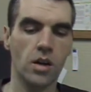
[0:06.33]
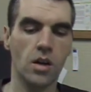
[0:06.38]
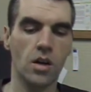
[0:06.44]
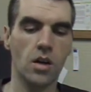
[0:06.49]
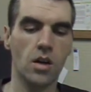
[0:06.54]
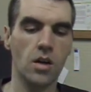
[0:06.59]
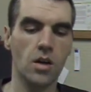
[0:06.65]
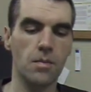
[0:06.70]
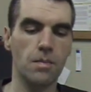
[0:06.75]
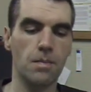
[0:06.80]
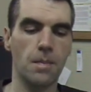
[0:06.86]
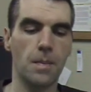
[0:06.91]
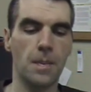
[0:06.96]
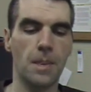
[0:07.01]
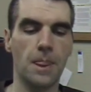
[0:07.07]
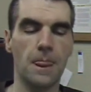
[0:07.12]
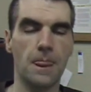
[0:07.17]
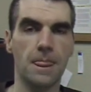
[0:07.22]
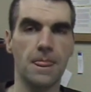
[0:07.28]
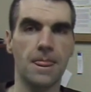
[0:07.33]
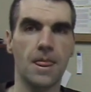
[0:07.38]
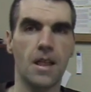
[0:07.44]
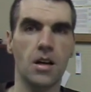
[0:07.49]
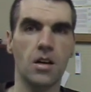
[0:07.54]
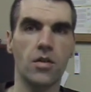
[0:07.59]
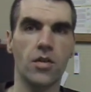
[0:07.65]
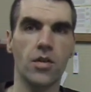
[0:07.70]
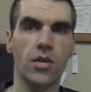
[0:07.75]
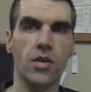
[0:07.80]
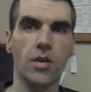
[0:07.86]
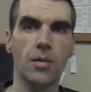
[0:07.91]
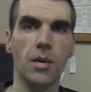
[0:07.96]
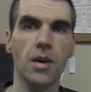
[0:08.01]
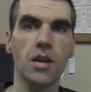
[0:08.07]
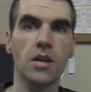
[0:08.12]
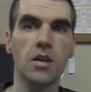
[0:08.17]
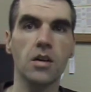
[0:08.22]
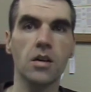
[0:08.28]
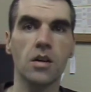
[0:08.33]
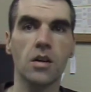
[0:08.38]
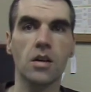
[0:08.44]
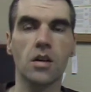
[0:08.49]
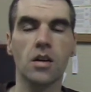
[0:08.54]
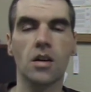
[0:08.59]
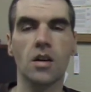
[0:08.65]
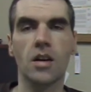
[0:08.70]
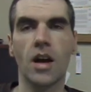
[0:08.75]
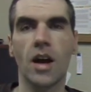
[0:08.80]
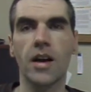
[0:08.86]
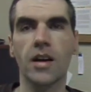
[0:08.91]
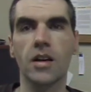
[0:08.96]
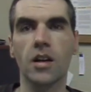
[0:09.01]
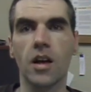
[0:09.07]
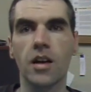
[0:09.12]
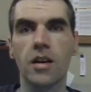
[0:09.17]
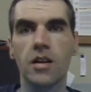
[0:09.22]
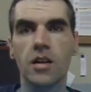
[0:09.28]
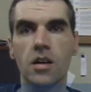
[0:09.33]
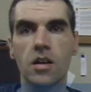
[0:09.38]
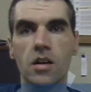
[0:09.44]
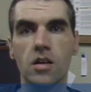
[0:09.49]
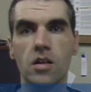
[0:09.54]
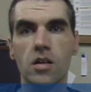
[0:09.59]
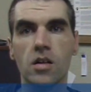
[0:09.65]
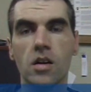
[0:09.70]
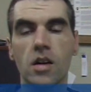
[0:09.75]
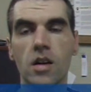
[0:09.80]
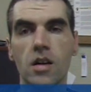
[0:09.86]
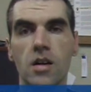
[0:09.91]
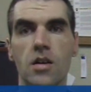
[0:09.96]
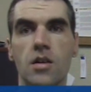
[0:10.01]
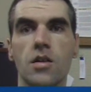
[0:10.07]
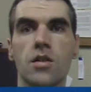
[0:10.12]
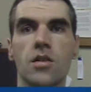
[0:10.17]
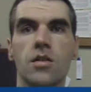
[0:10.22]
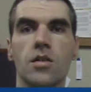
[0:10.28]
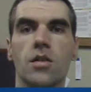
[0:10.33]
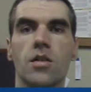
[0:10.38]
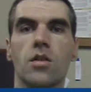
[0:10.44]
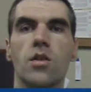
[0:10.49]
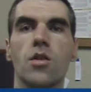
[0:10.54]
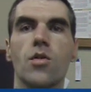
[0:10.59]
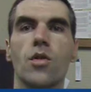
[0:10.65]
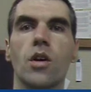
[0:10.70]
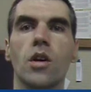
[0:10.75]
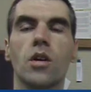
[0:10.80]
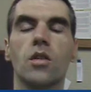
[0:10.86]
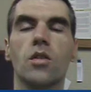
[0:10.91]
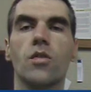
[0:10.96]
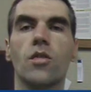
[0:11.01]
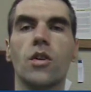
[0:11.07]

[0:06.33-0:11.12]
The main guideline here is two things.